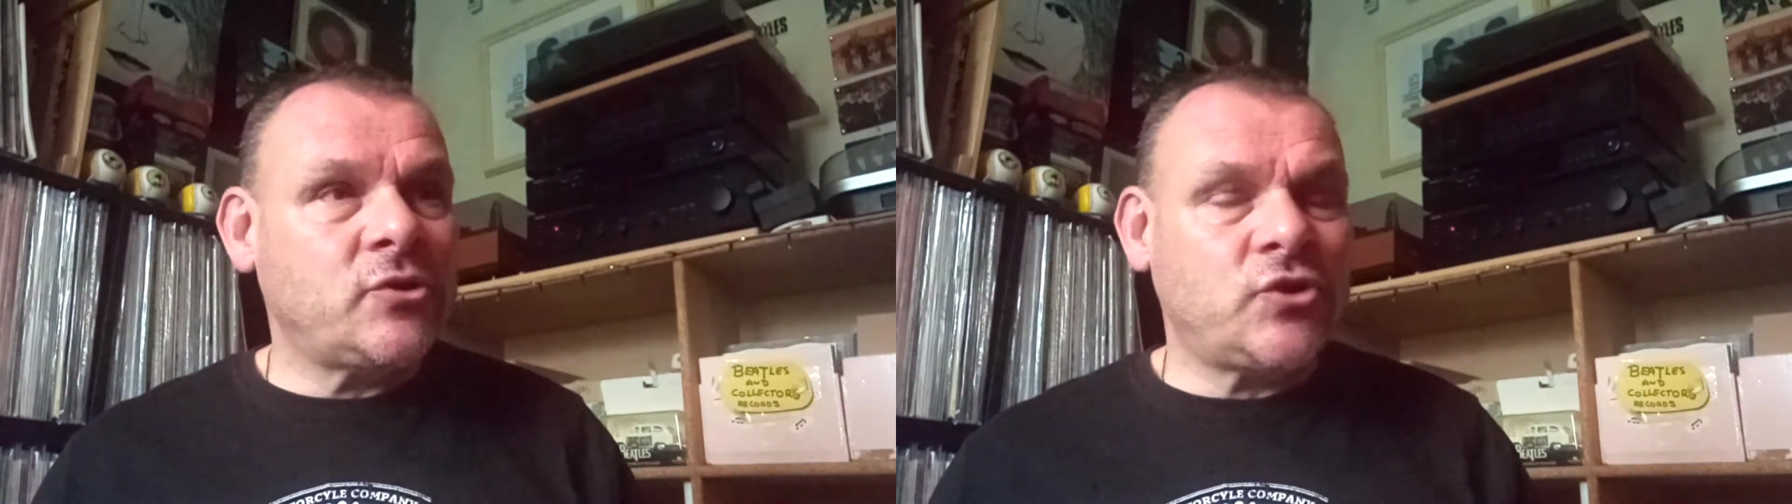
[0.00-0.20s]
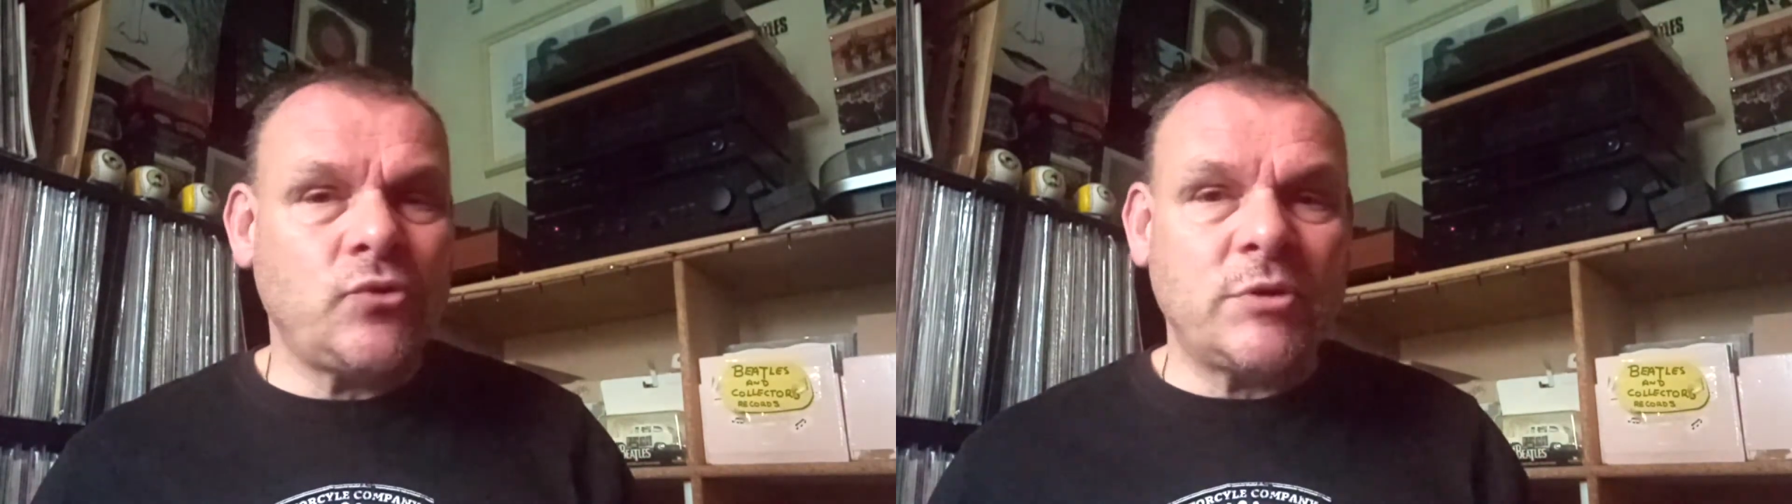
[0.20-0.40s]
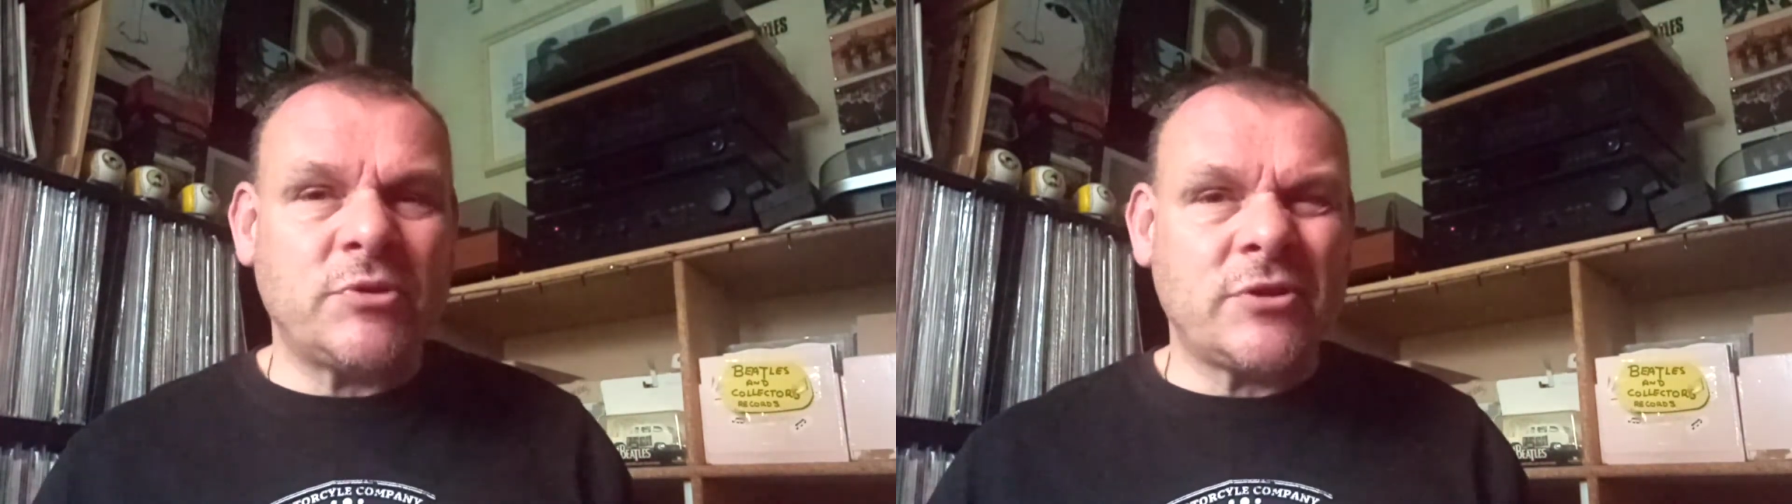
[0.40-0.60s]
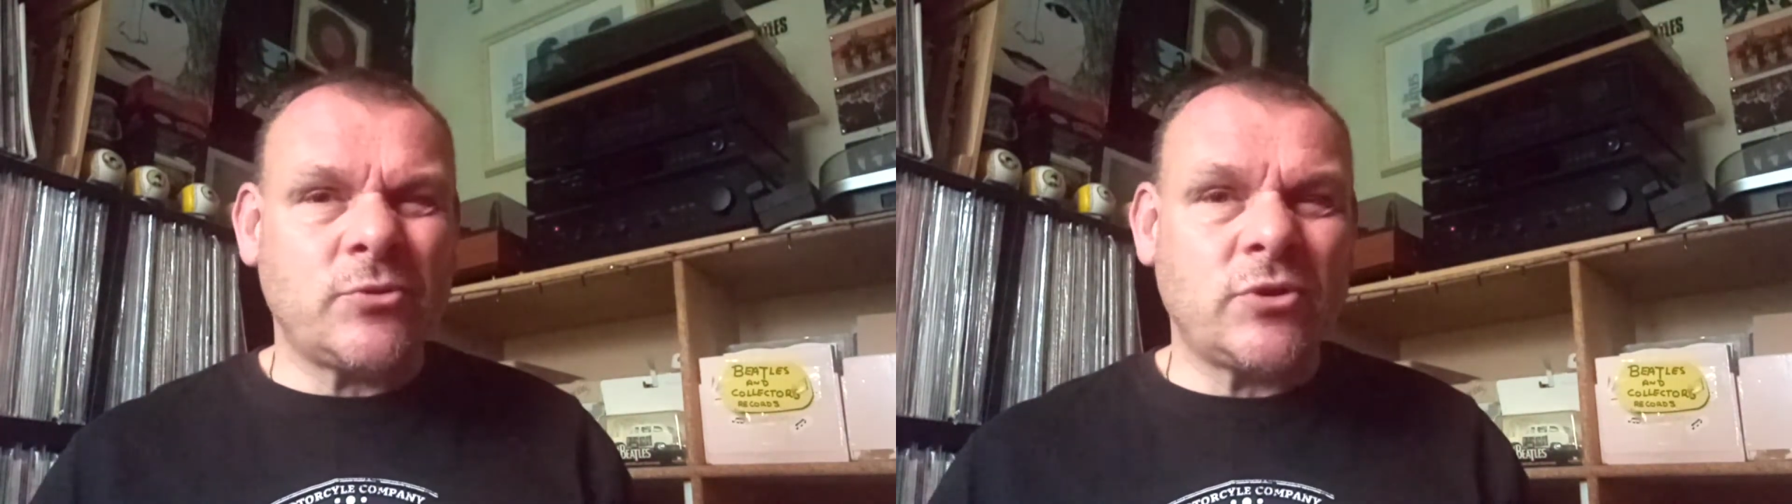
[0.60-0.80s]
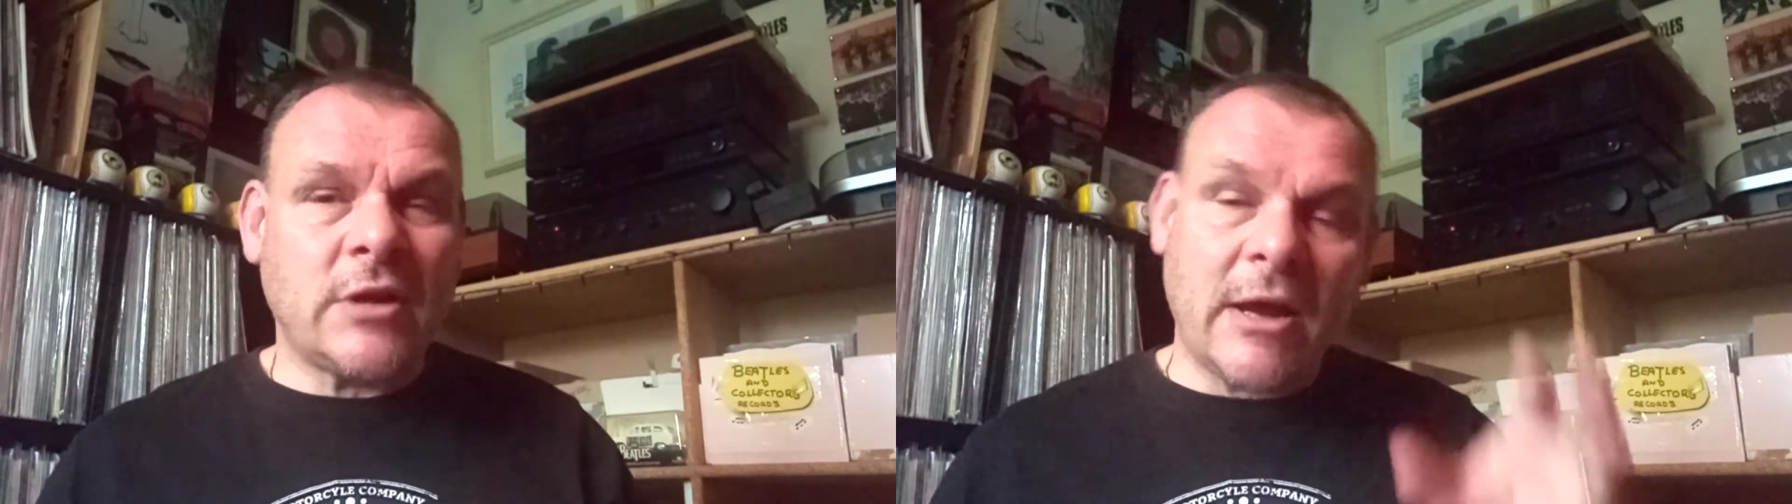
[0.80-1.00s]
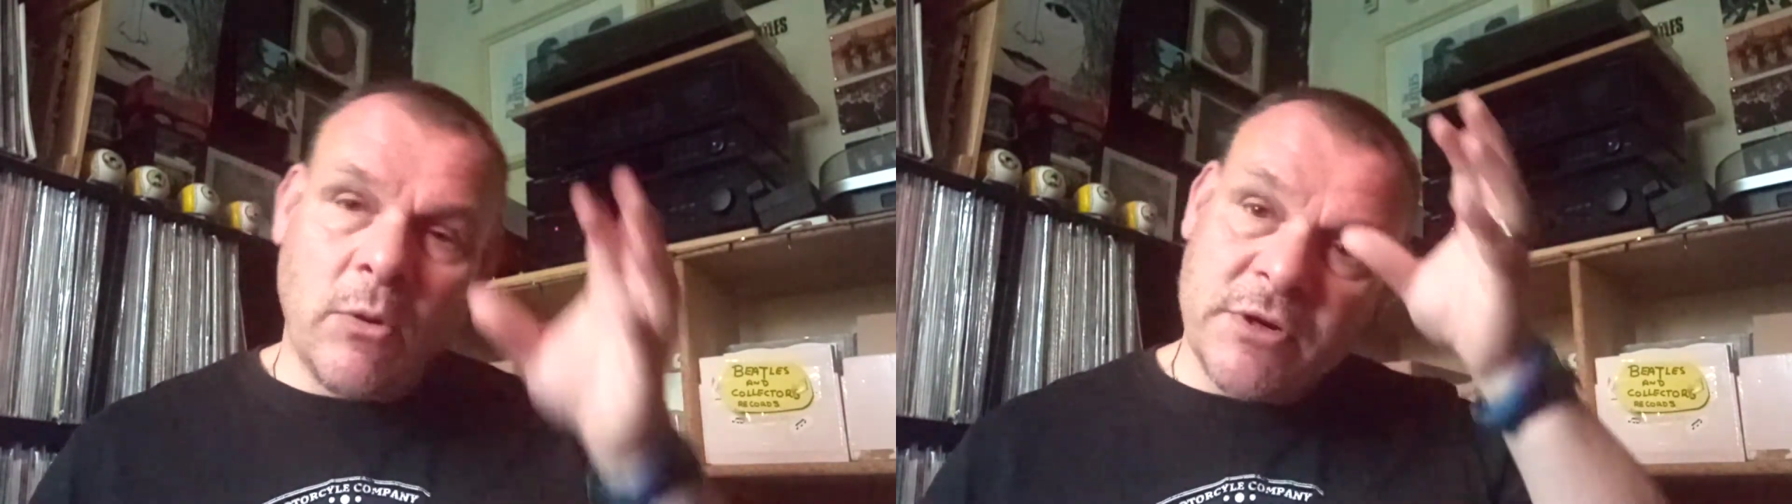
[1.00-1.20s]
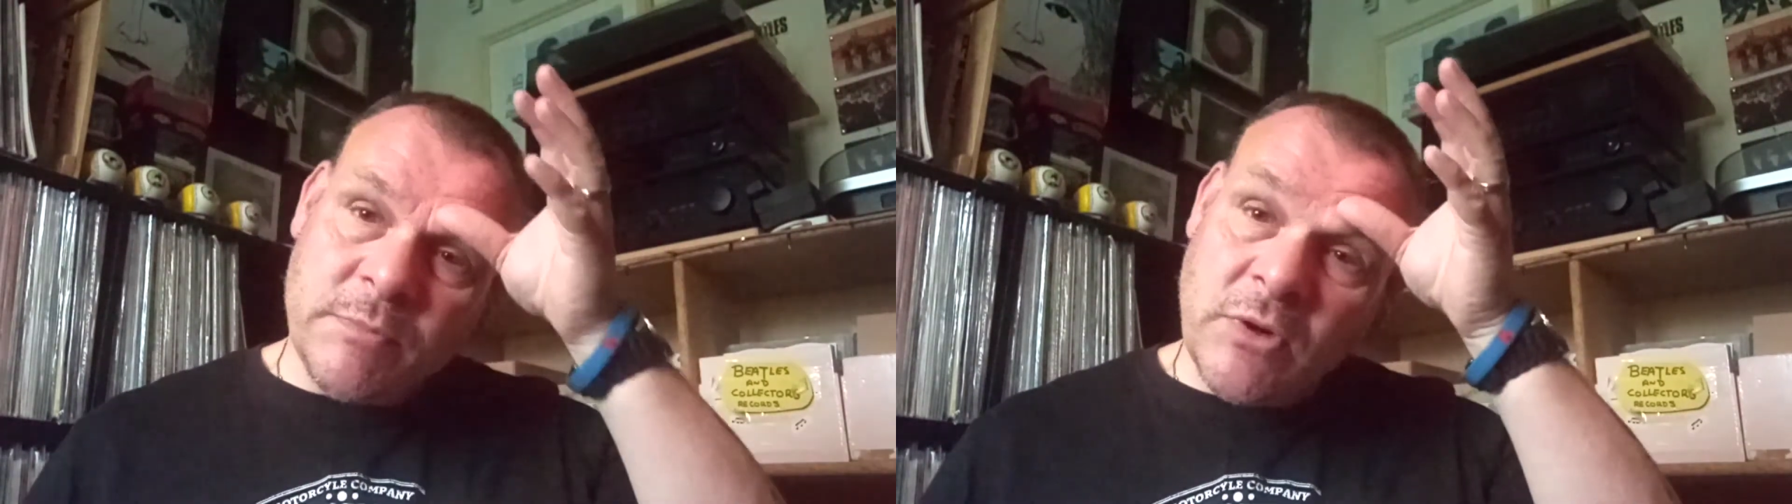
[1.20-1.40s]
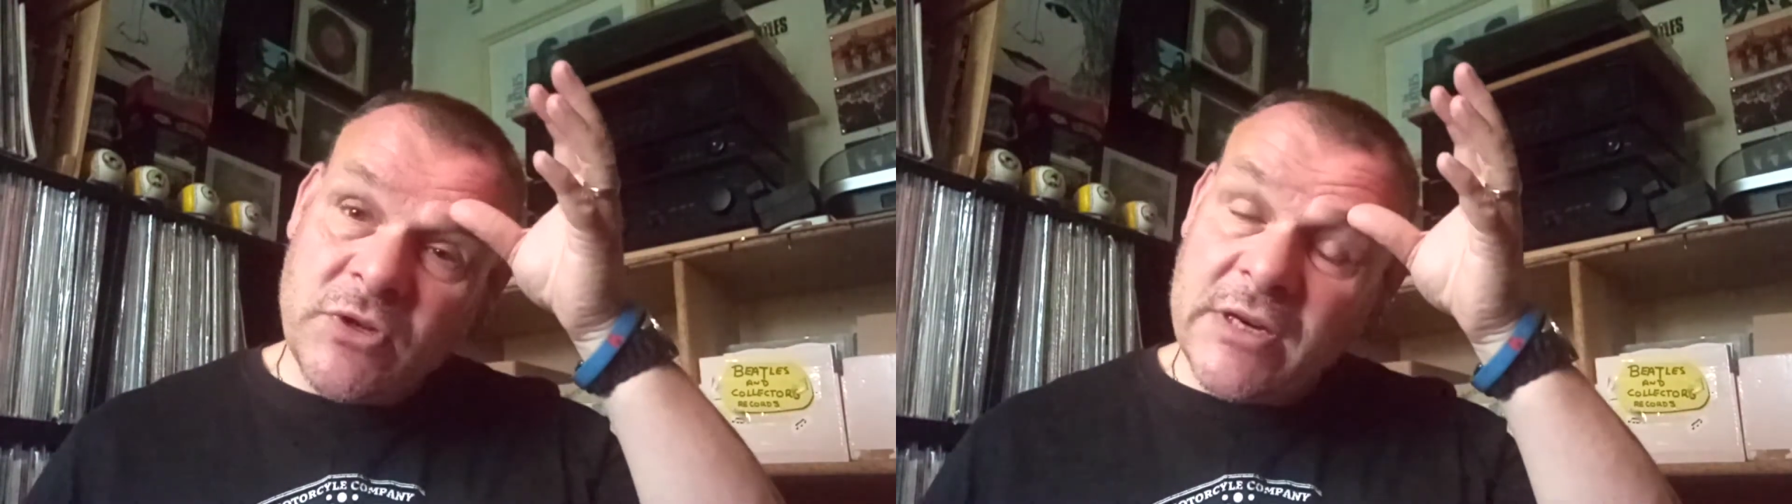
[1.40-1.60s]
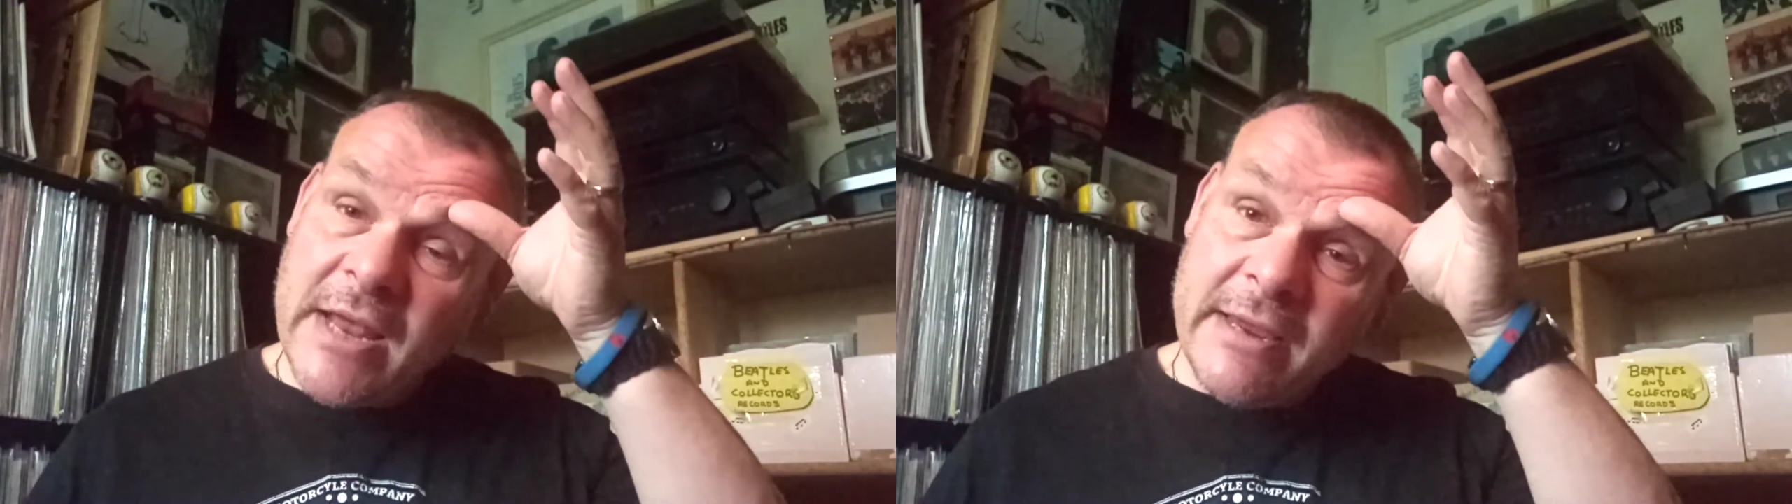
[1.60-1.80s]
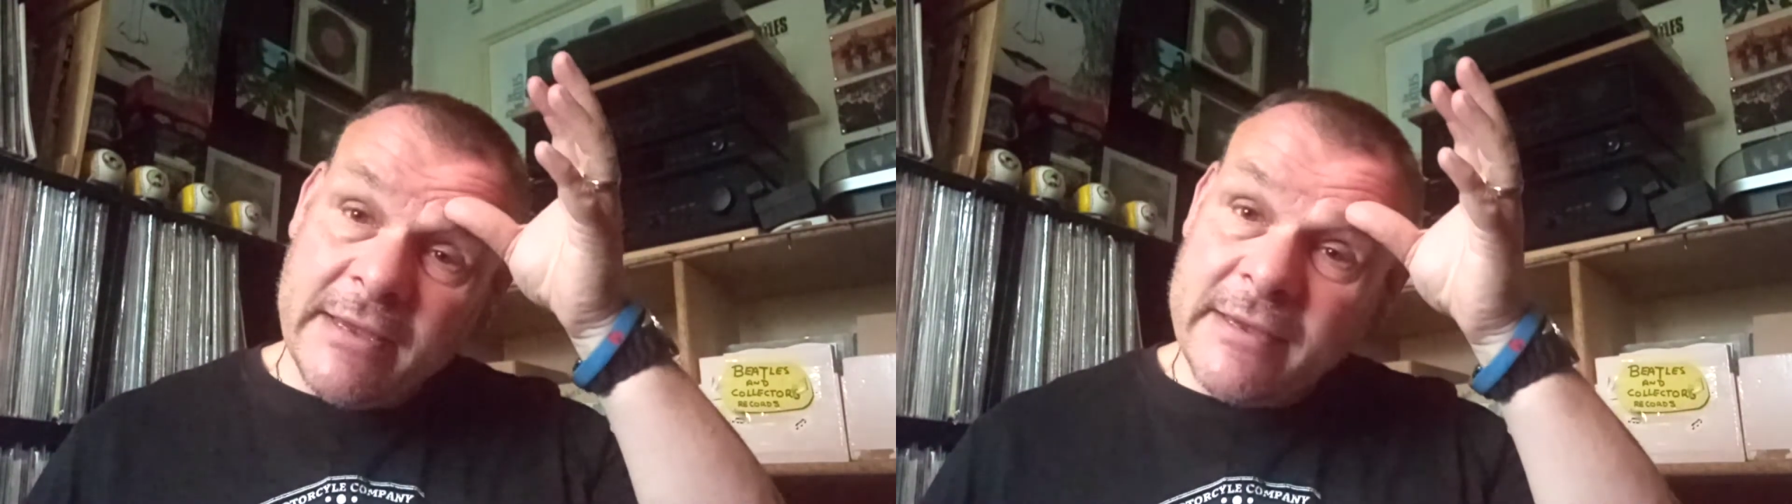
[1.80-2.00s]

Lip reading: Sunday was sort of like always music day.